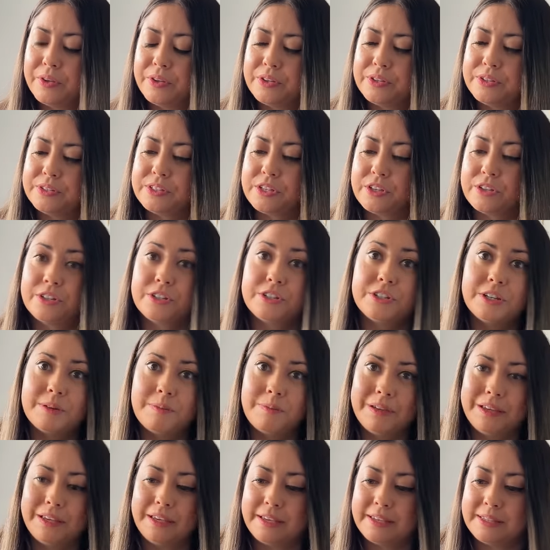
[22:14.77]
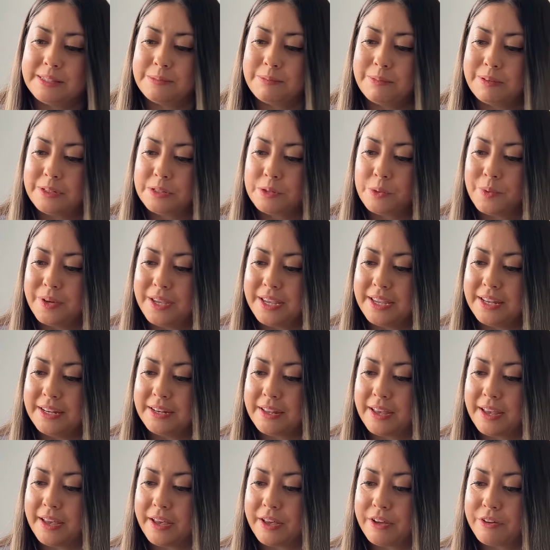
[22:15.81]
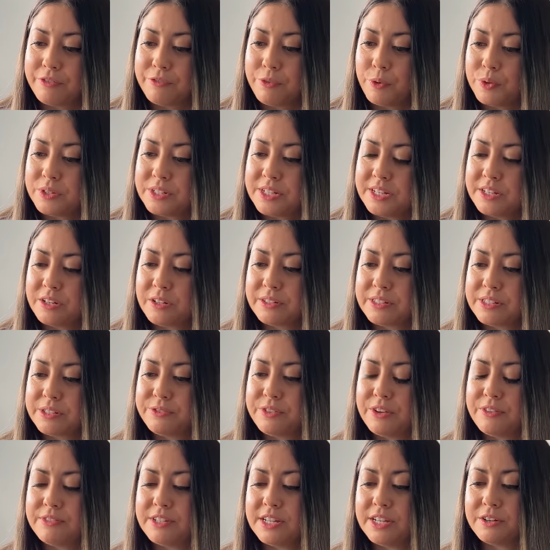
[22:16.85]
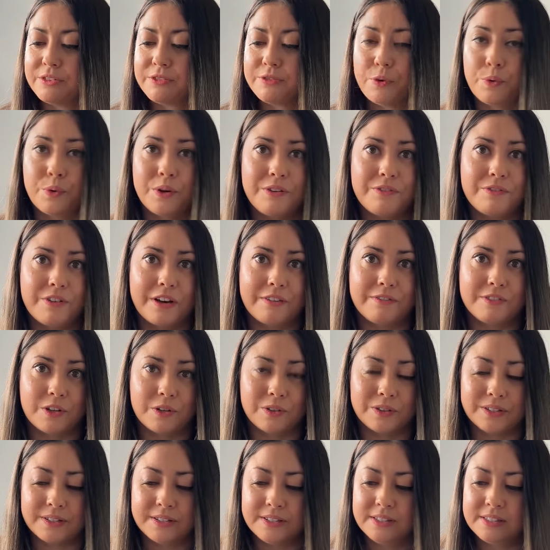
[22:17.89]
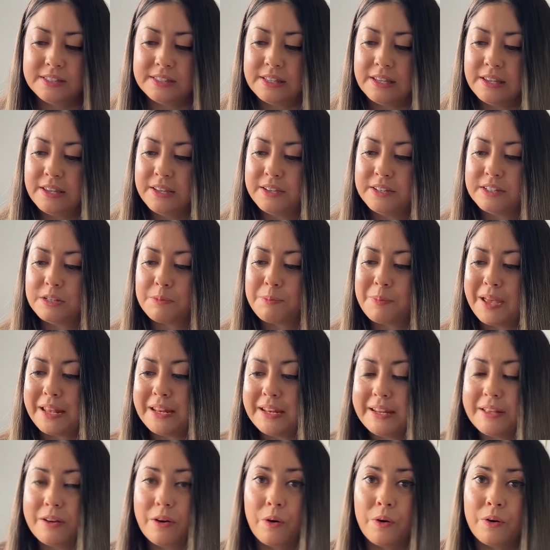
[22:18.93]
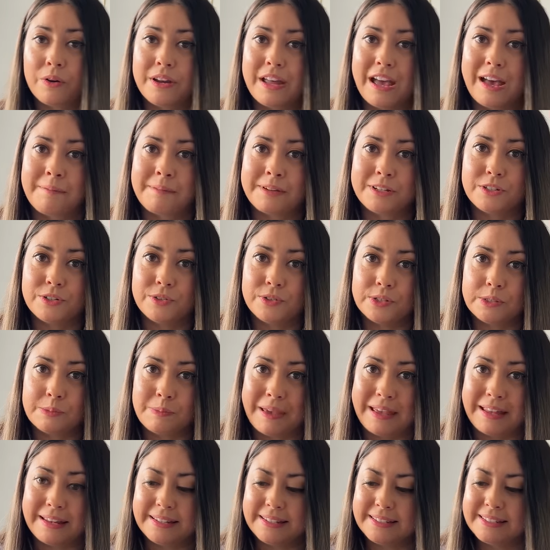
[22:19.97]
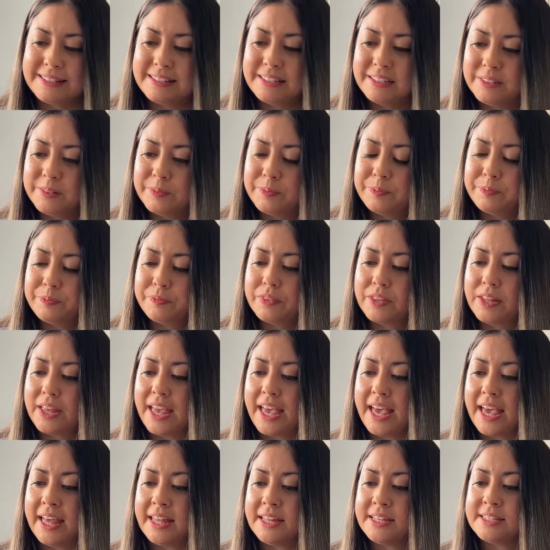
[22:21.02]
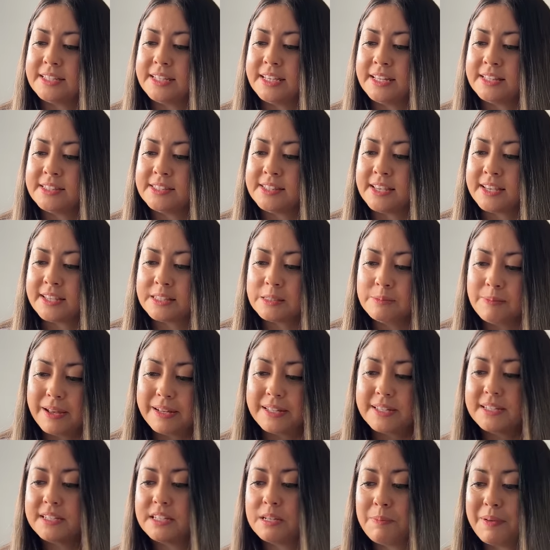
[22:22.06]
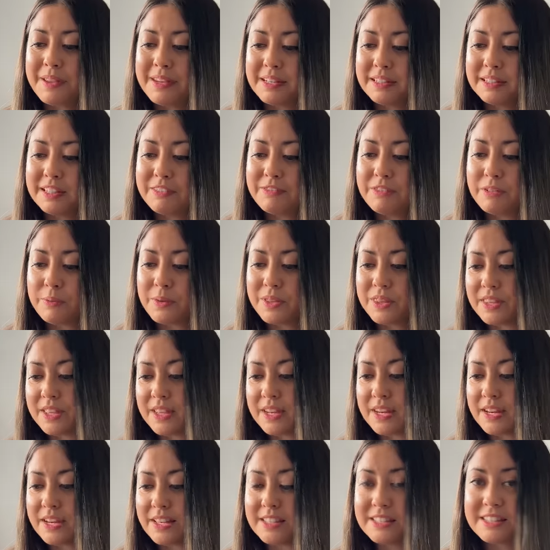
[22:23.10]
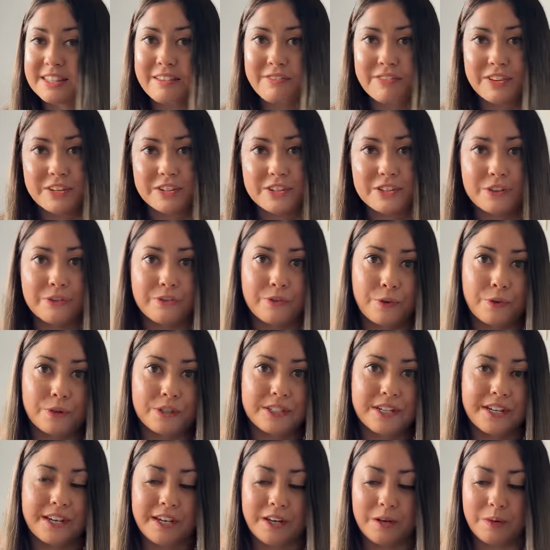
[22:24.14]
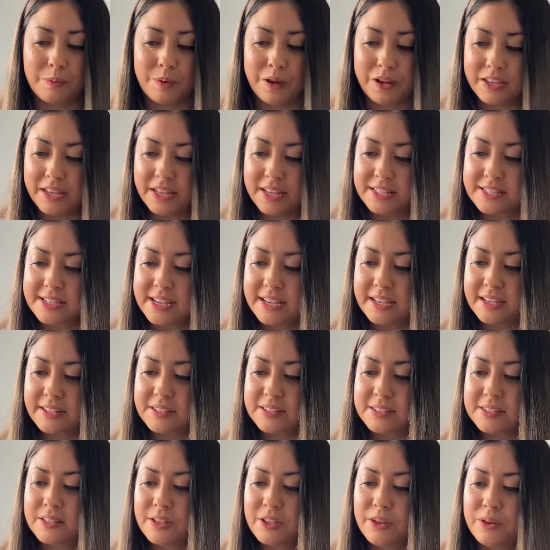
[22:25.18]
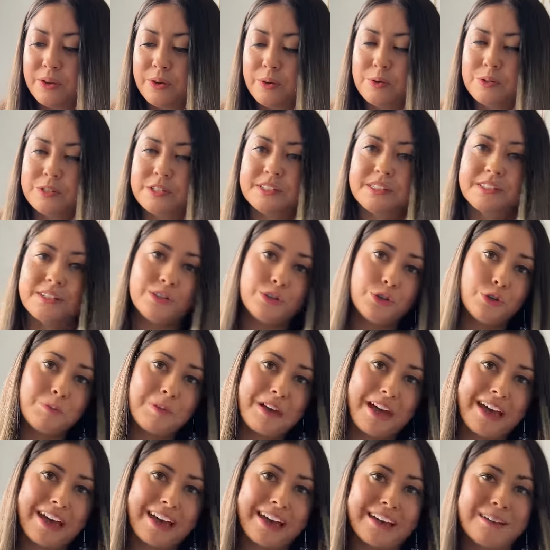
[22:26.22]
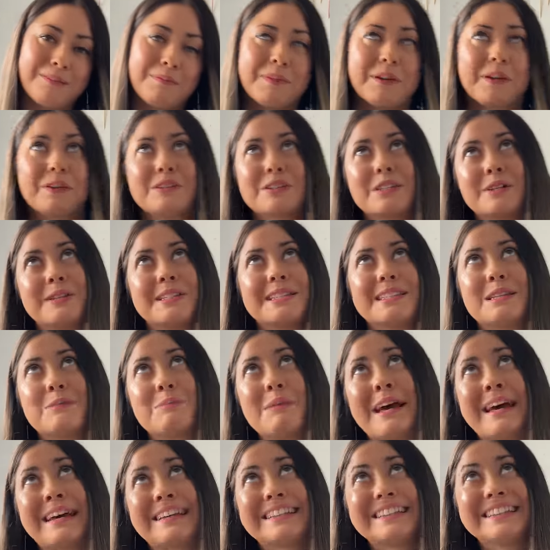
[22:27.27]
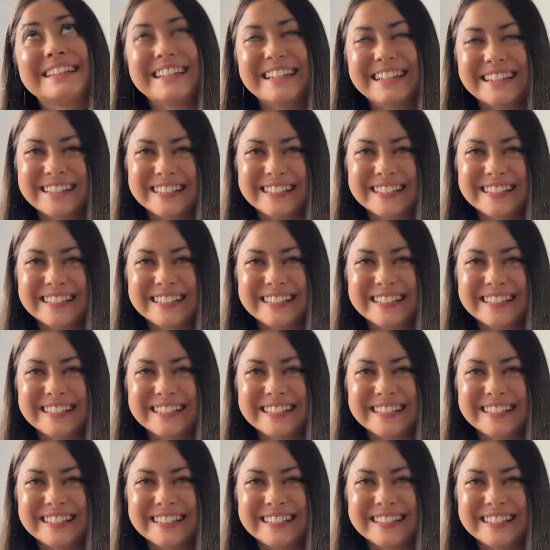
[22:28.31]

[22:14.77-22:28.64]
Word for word: So the shipping is between uh, $14.50 to $45, depending on how much you spend. And it's expected to be delivered within 7 to 14 working days, which isn't too bad, but also isn't the best.